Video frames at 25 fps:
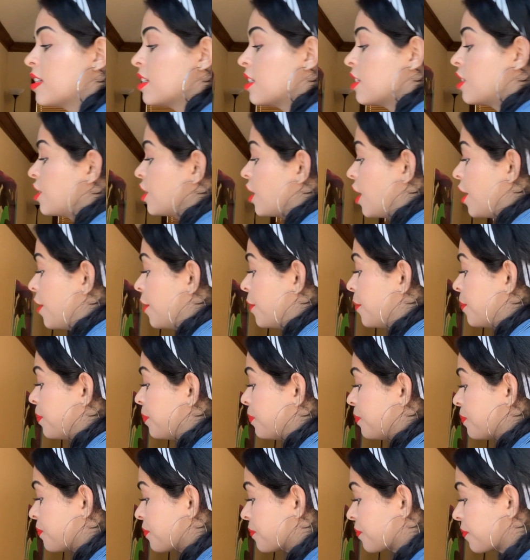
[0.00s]
So
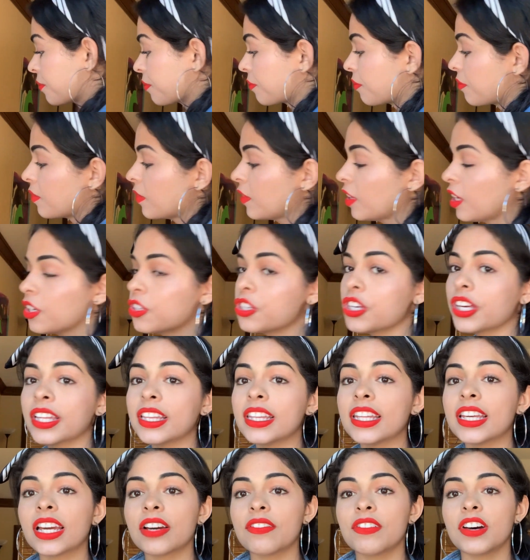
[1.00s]
you
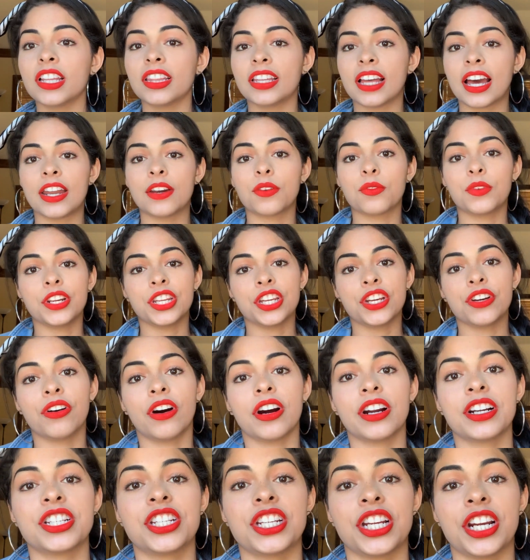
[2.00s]
can think about that when you
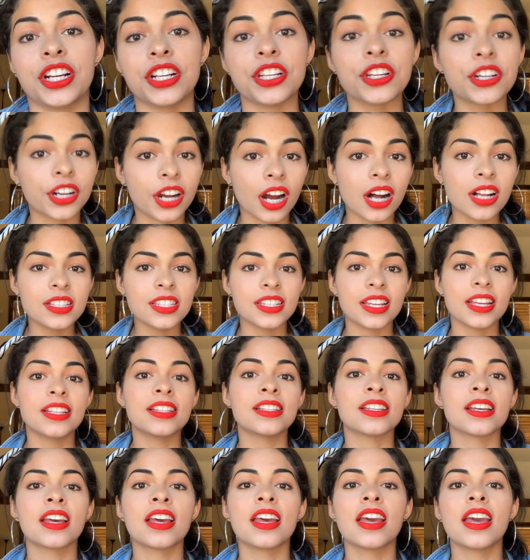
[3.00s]
are sharing your
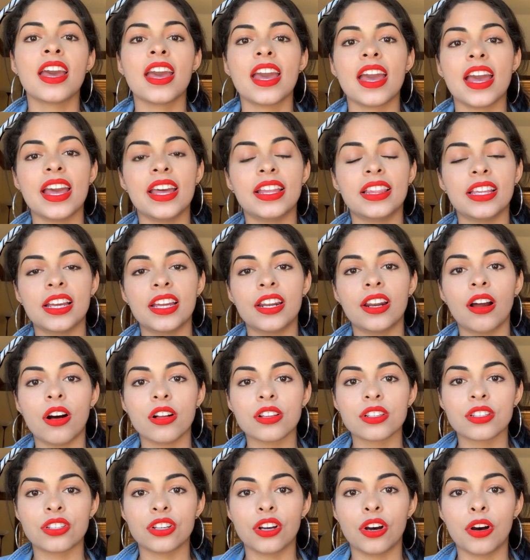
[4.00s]
content. And then
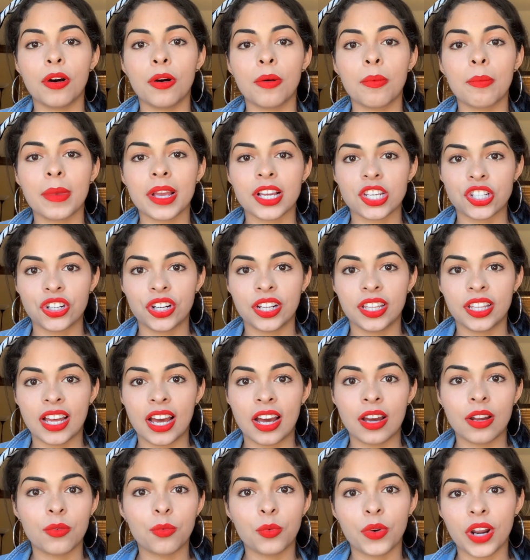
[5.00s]
also make sure
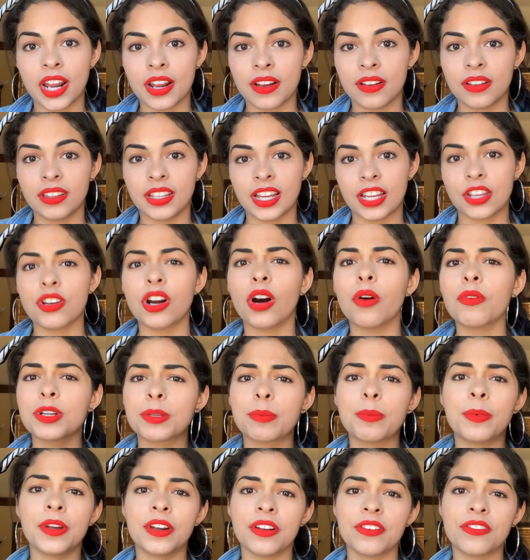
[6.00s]
that that you always
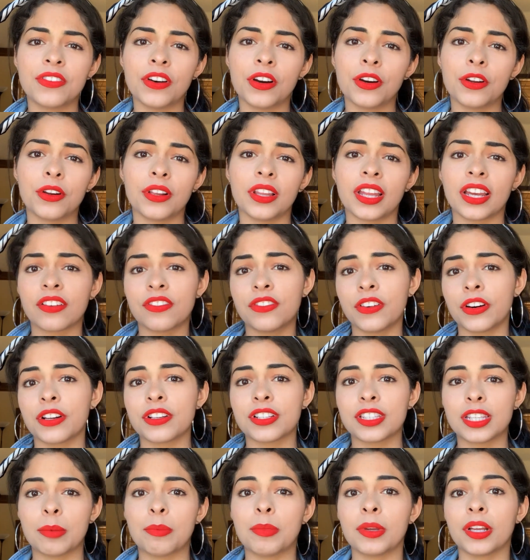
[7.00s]
put a photo. Like photos
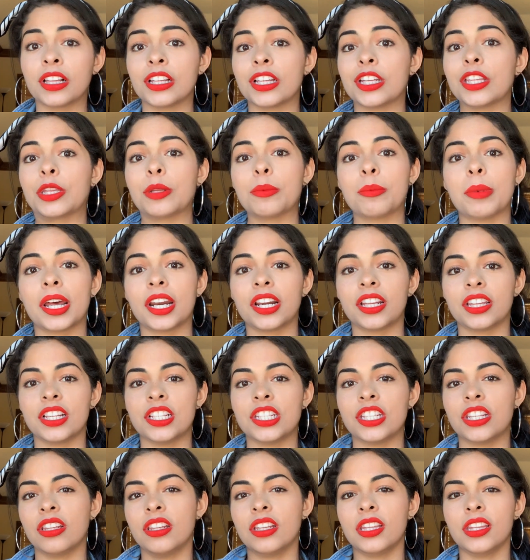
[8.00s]
typically do better
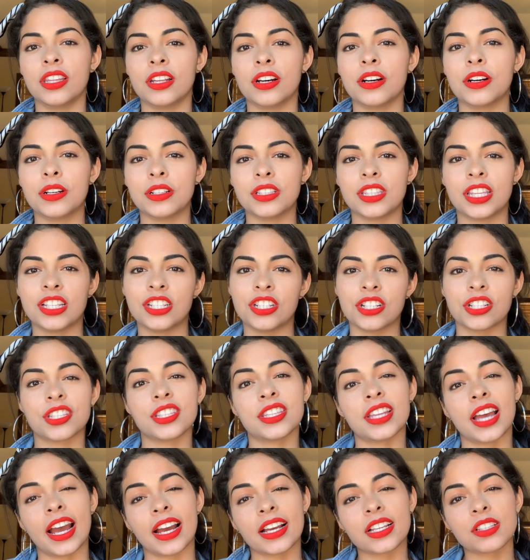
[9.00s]
than just
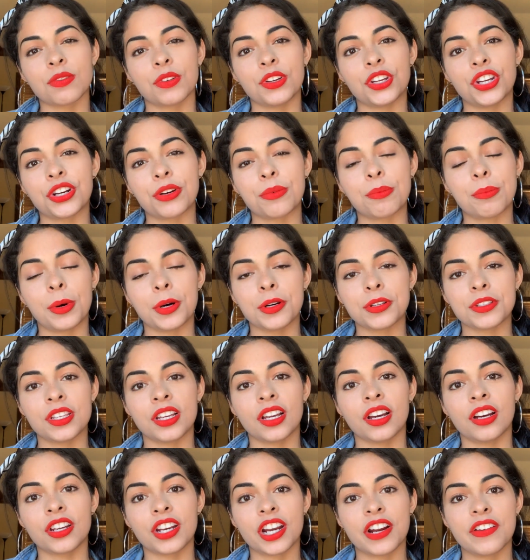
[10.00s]
text when you're
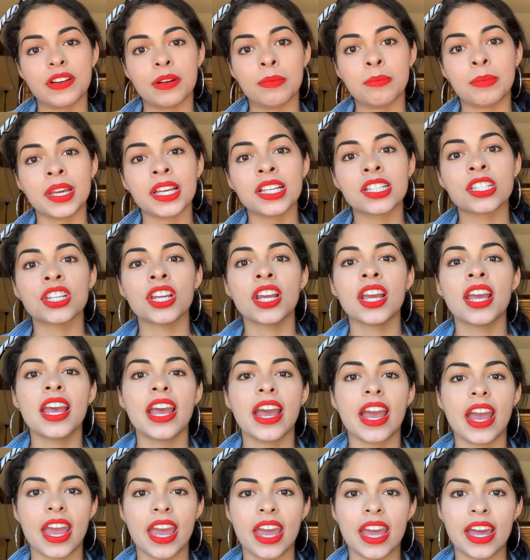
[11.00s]
posting on your event page.
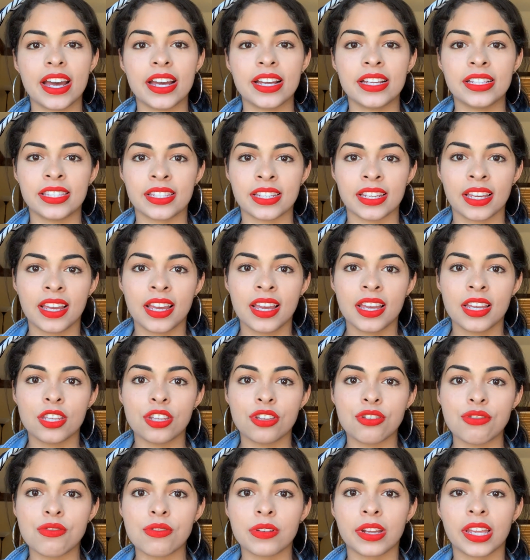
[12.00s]
And
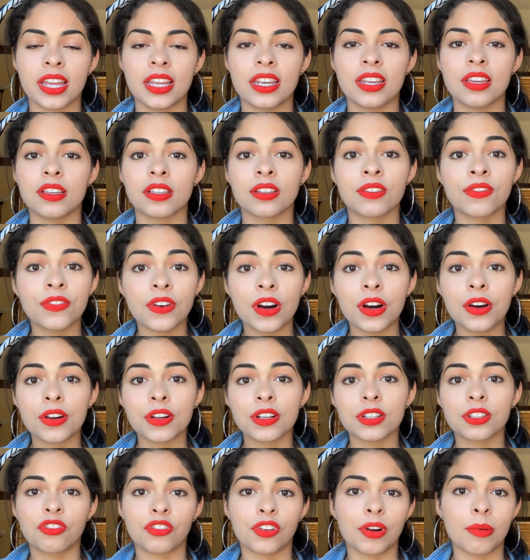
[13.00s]
you can use
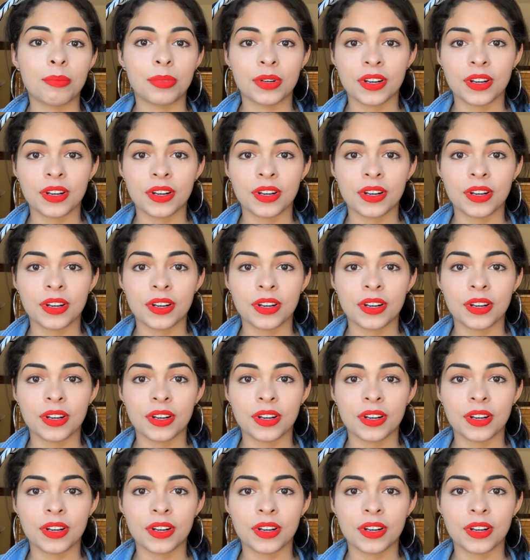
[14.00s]
photos from